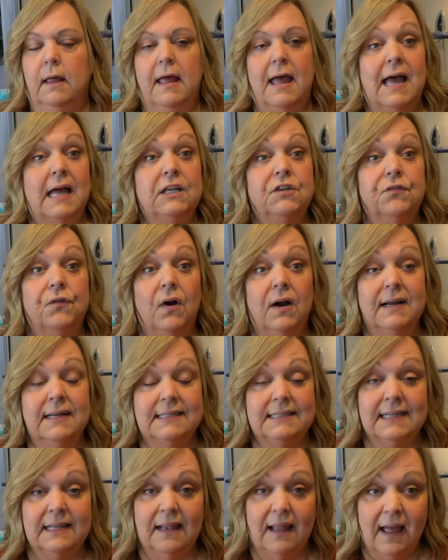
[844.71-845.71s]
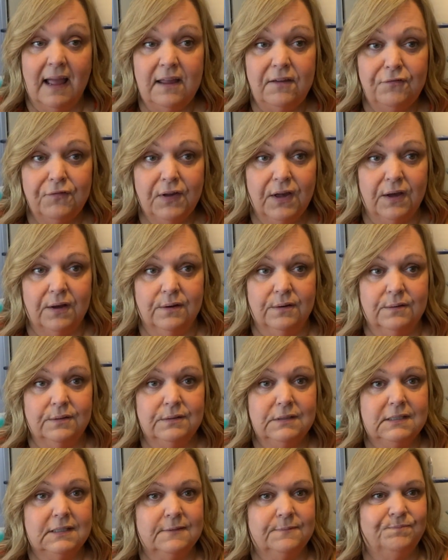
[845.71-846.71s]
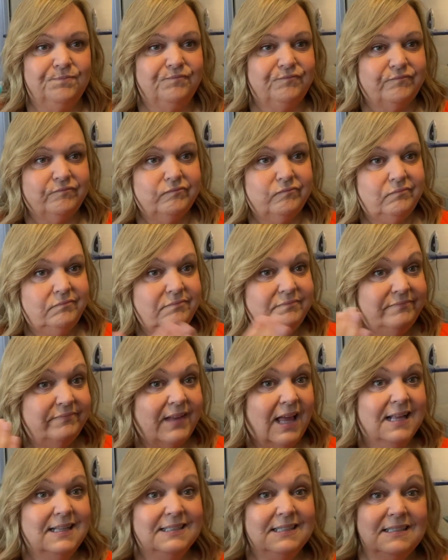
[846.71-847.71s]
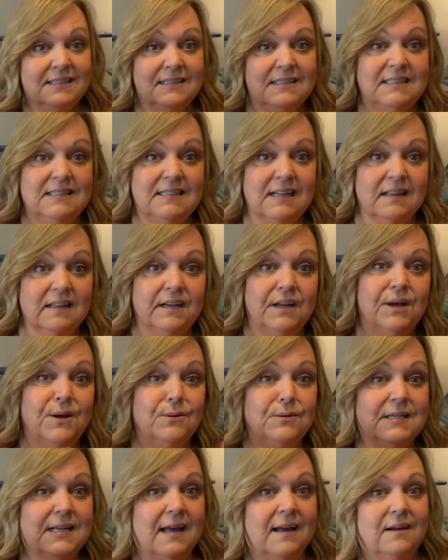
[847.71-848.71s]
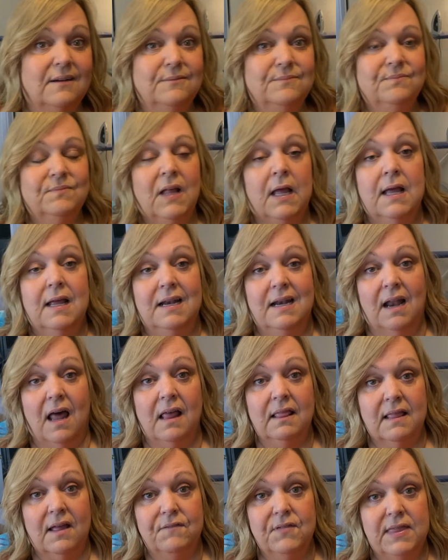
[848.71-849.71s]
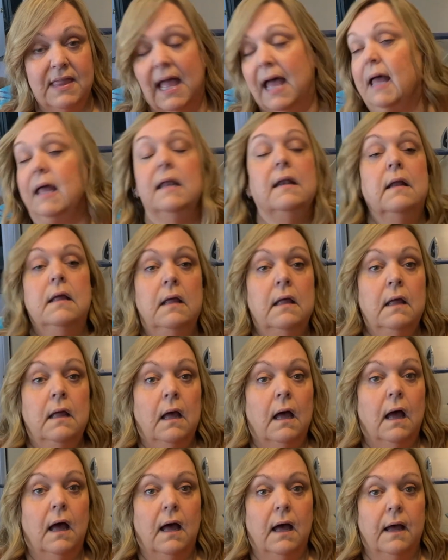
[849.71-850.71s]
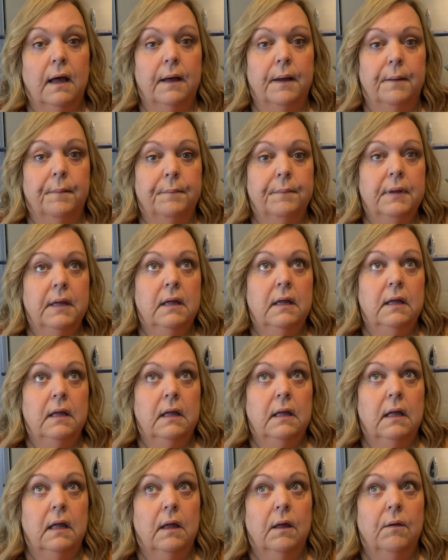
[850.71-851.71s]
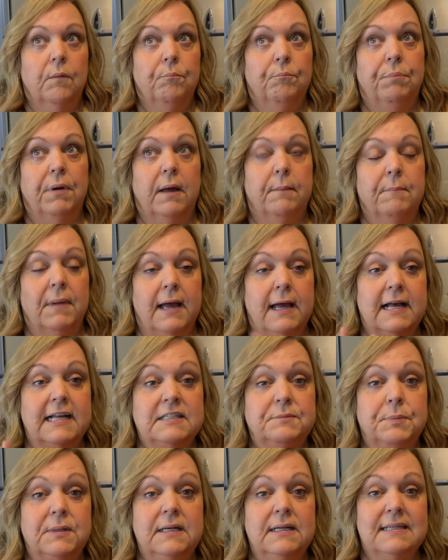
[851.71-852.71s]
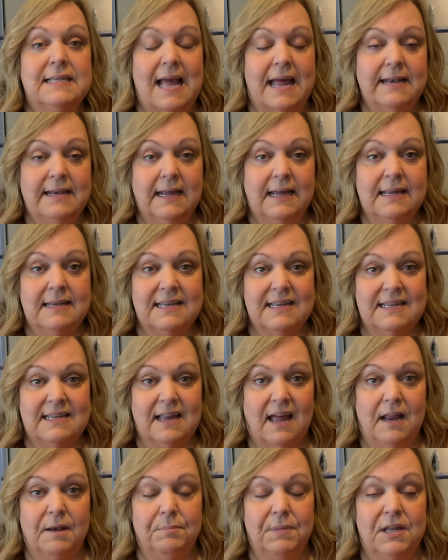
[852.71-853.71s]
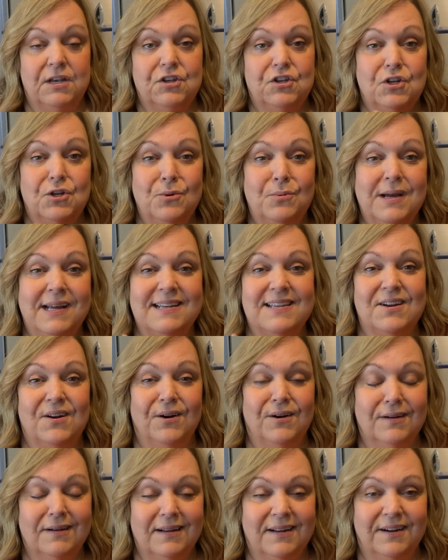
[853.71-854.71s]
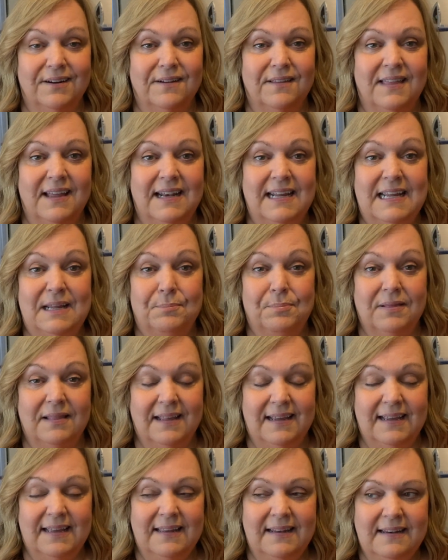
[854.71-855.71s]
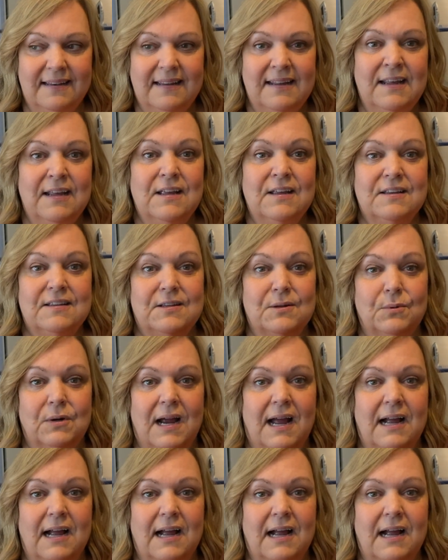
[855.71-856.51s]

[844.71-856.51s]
As far as life goes, still in a hotel, not loving that. But my husband is ending his assignment 2 weeks earlier than he planned. So